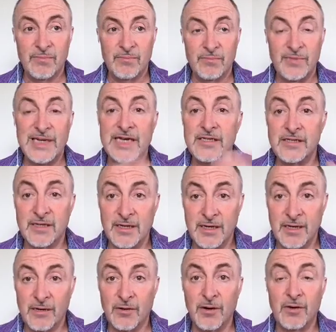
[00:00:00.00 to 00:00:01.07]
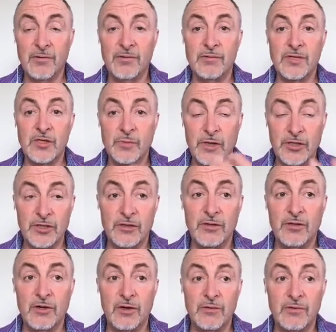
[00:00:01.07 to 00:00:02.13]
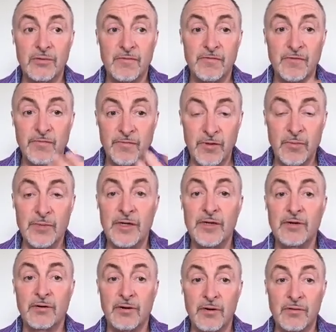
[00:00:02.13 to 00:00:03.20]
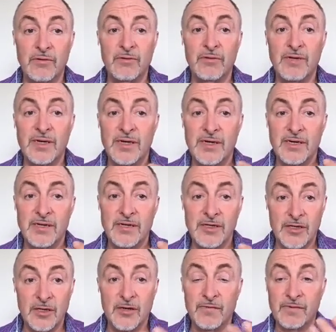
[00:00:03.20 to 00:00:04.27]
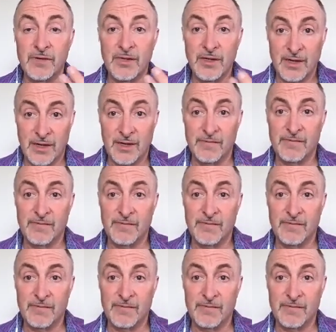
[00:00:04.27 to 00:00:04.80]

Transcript: destiny, your own expression, your own fulfillment, your own self-love.